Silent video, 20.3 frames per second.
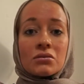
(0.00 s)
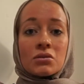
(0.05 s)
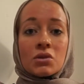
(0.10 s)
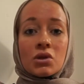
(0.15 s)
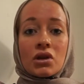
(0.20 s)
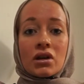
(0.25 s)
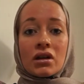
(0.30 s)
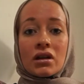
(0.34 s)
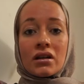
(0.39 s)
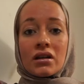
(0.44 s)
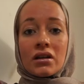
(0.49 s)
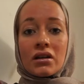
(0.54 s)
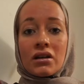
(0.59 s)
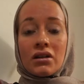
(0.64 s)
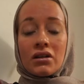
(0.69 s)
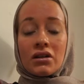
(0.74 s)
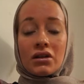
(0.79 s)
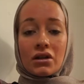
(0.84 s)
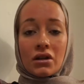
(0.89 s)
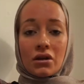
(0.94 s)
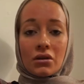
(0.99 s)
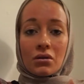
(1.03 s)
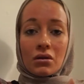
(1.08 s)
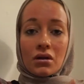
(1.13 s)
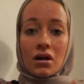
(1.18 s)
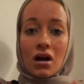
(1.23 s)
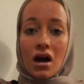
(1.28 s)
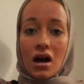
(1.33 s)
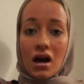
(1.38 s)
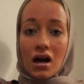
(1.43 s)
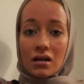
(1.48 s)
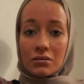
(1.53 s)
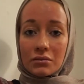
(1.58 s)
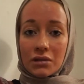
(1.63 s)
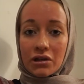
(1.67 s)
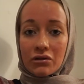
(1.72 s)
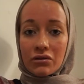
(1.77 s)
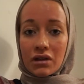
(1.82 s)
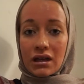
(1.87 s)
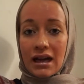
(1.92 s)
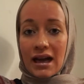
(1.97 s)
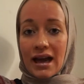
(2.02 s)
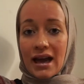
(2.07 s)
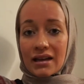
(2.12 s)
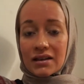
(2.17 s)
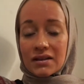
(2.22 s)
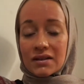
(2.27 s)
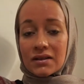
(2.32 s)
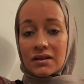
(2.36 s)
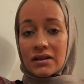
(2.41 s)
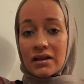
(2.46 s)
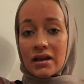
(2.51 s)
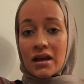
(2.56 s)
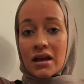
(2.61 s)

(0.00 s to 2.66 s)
more, calm and relaxed.